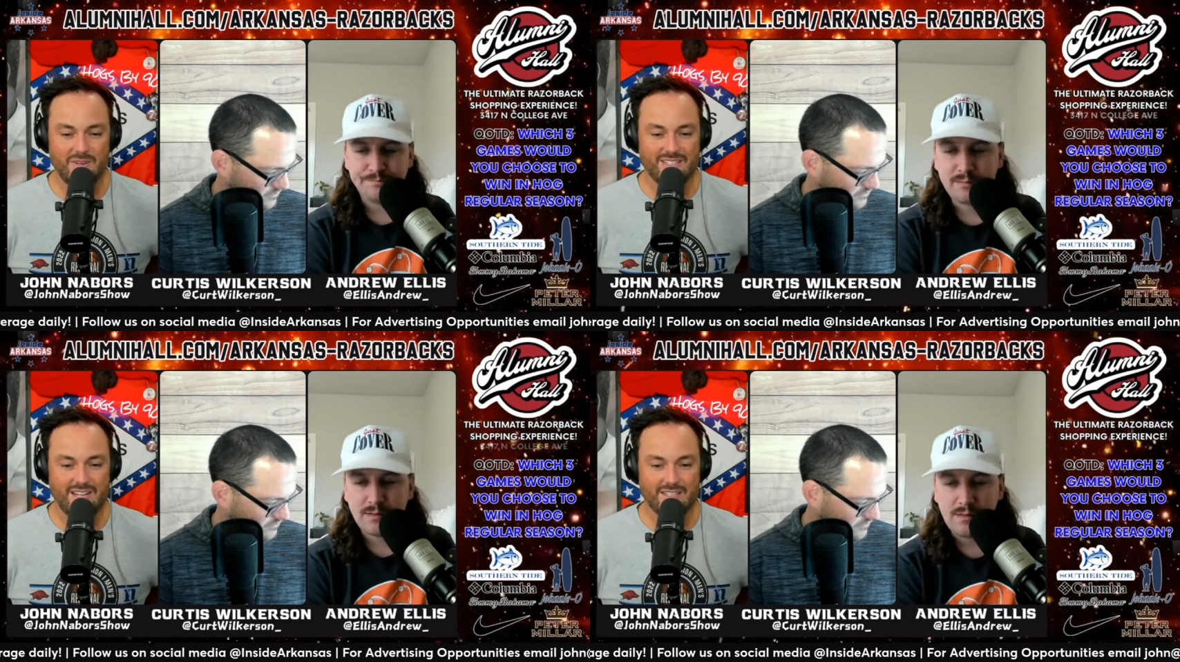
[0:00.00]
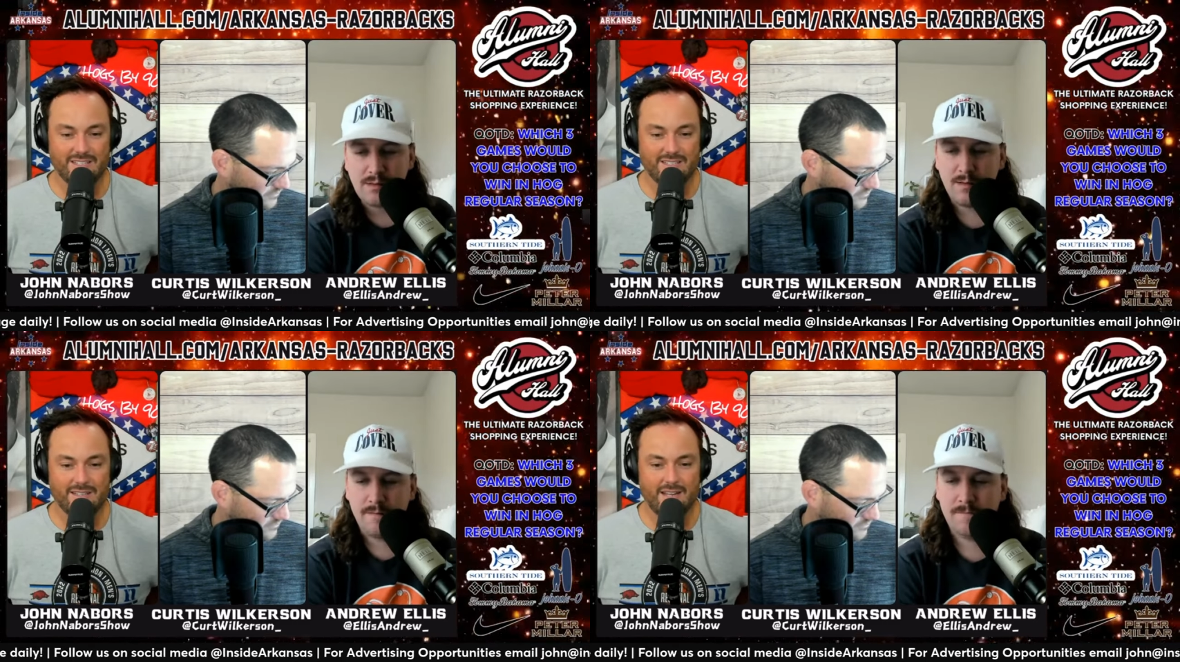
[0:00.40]
Speaker 1: beat
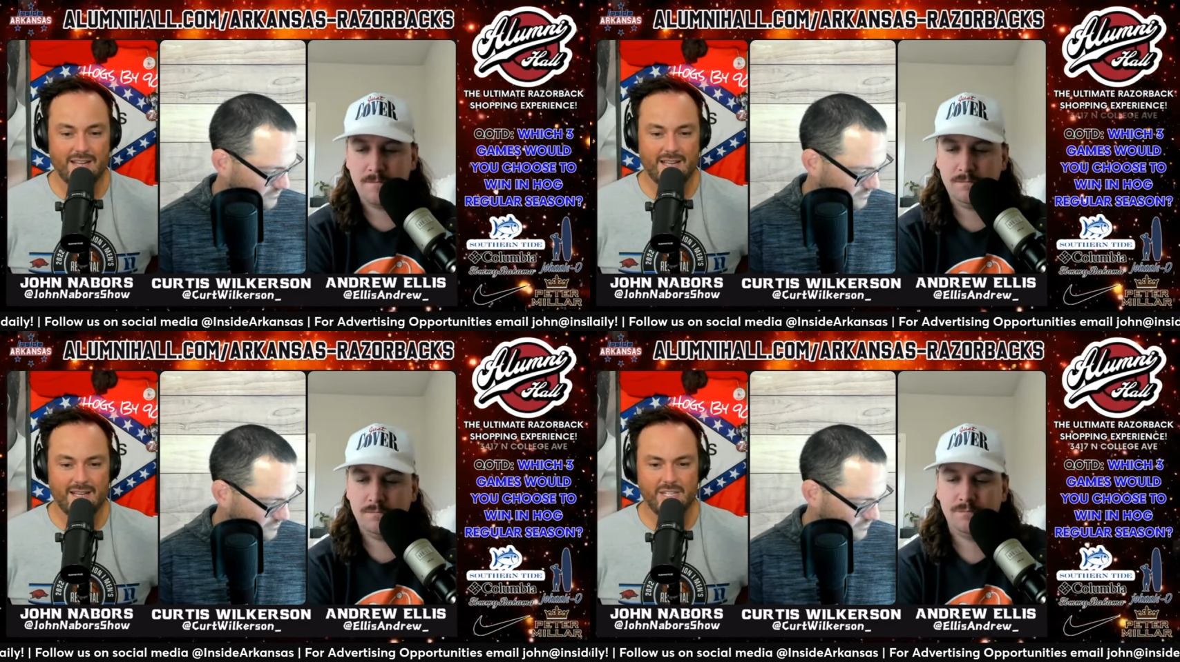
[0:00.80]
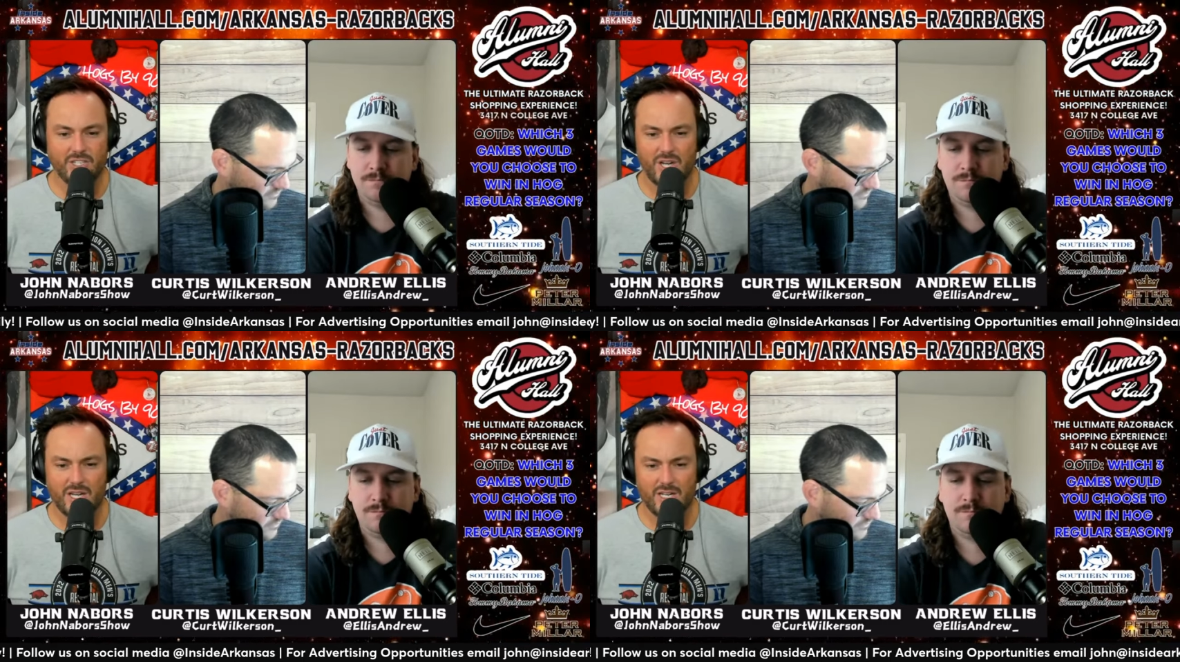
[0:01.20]
Texas. Uh,
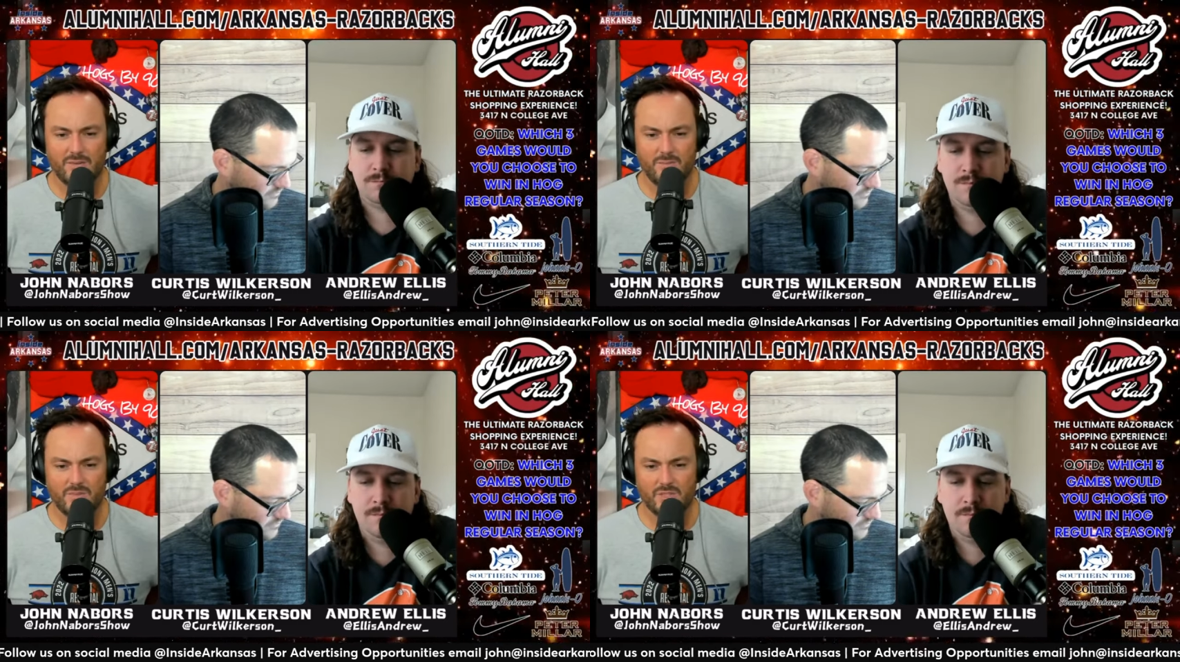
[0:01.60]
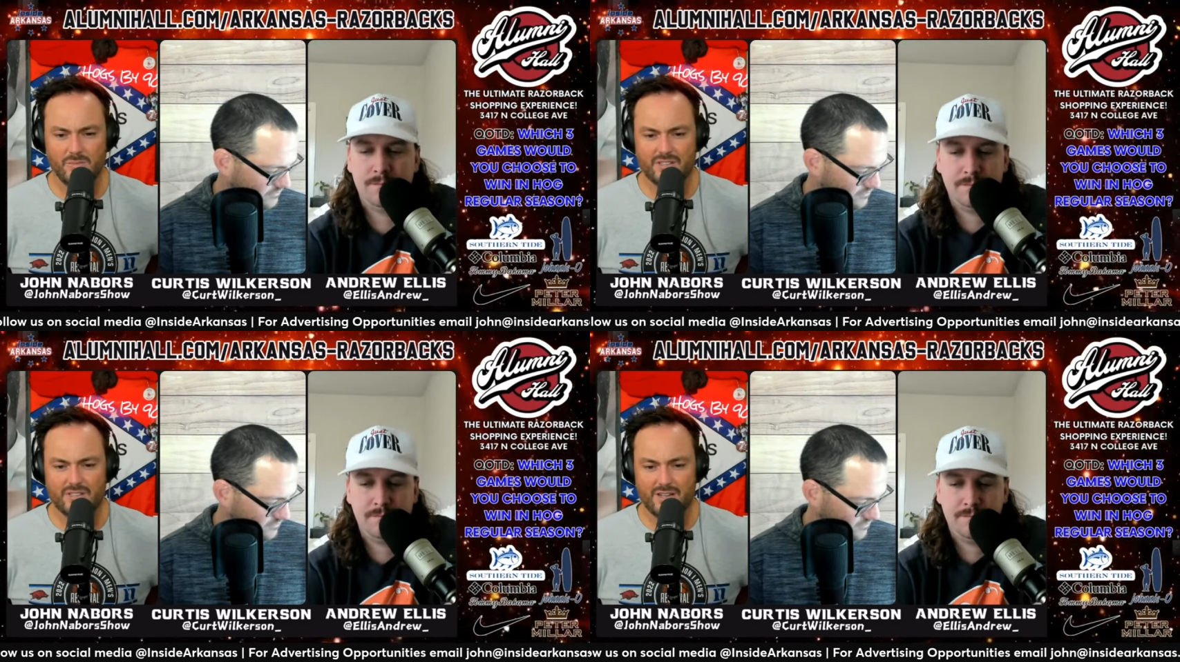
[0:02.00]
John
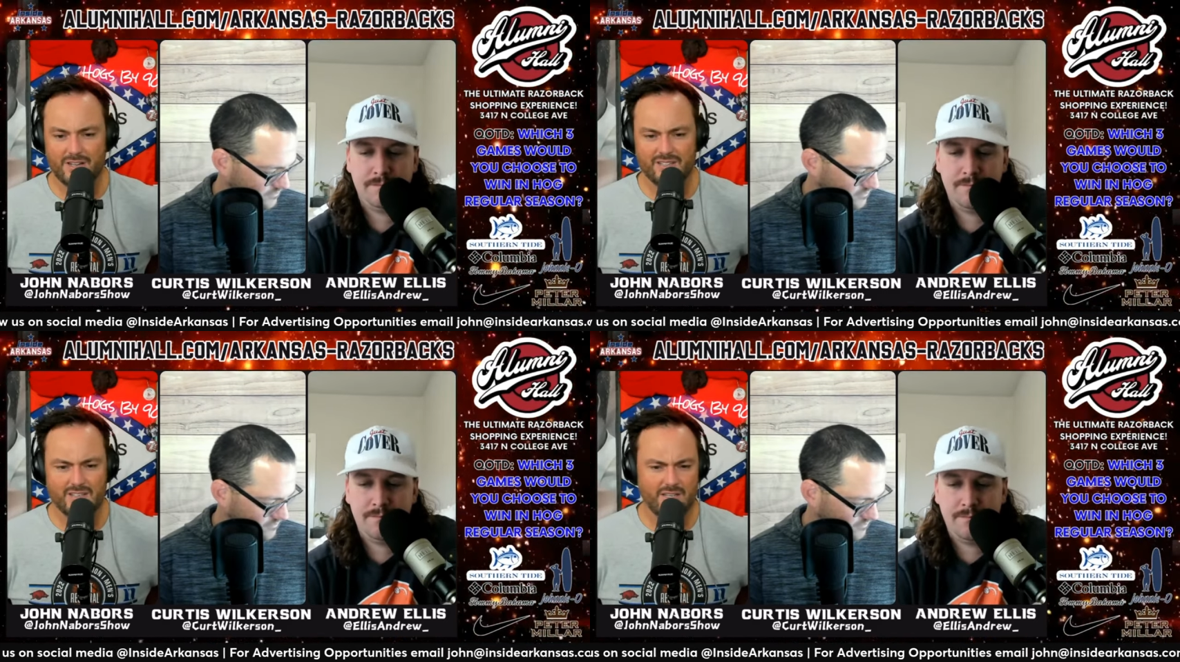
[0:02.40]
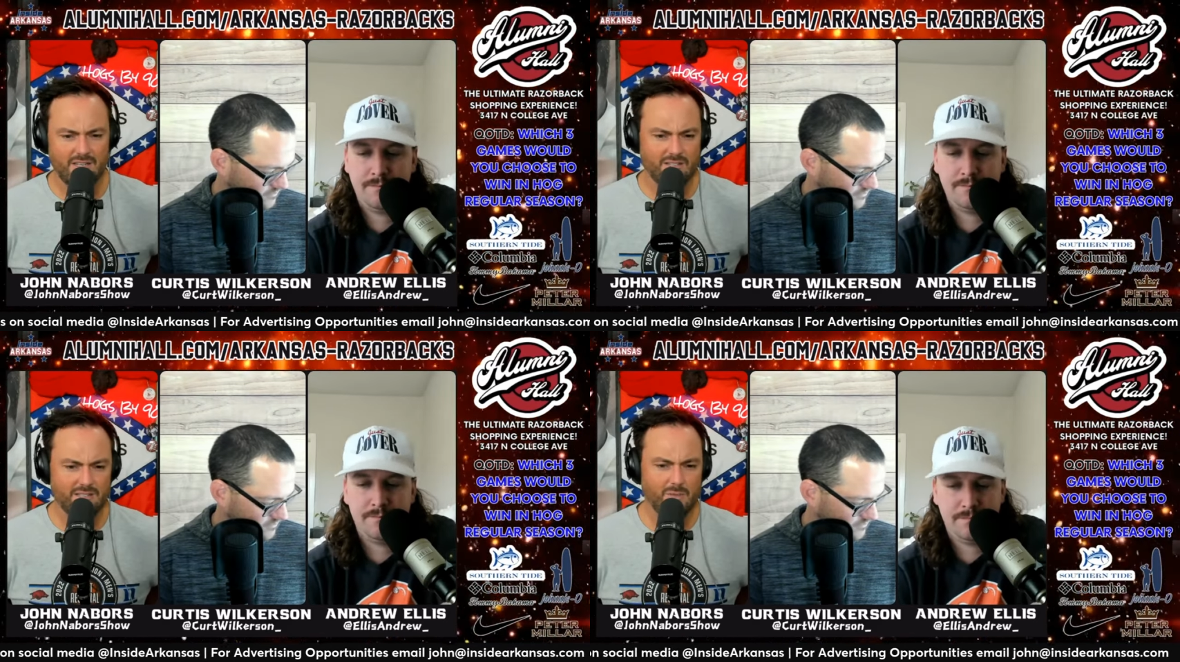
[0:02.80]
Smith says
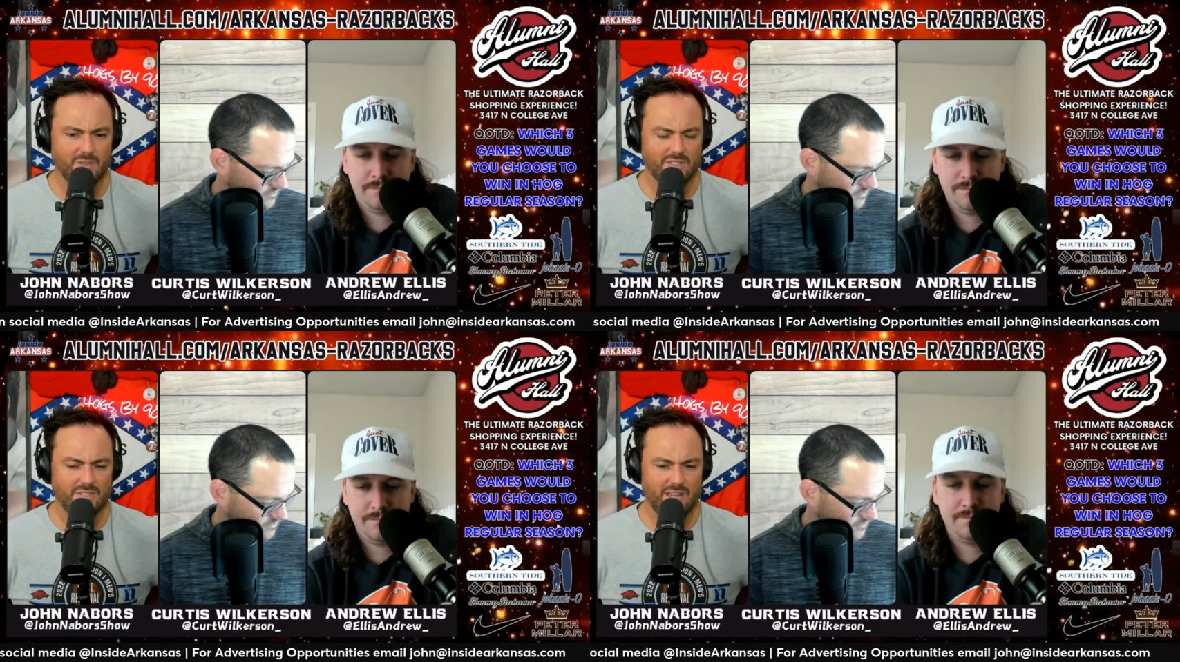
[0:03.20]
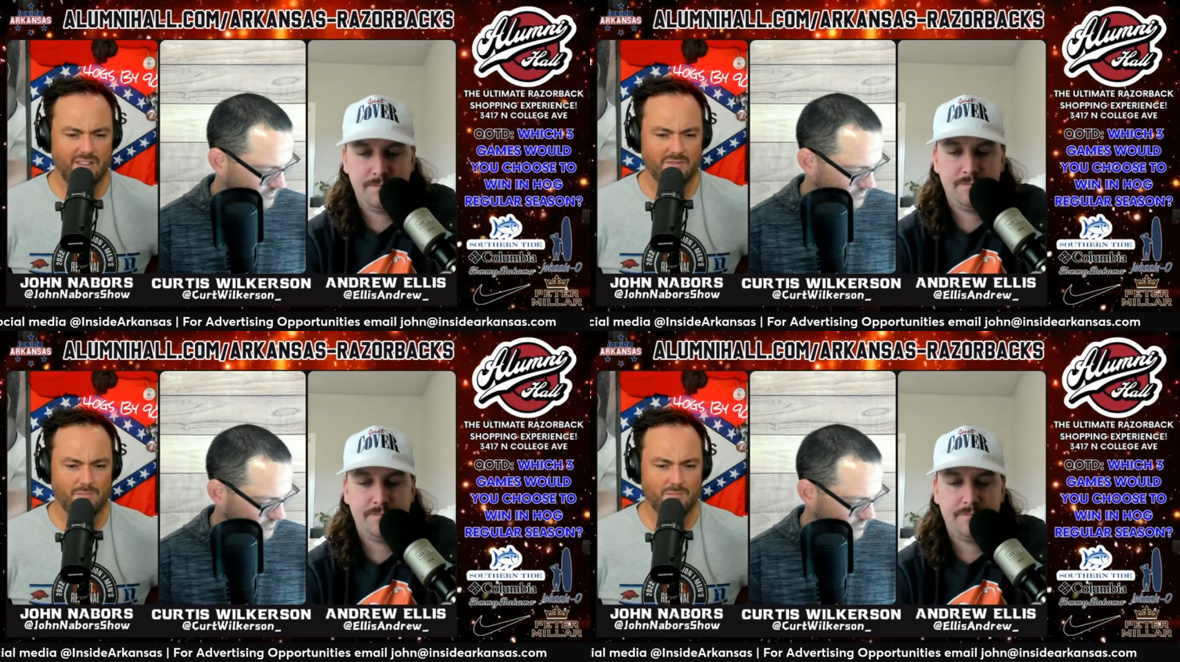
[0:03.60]
uh, he wants to have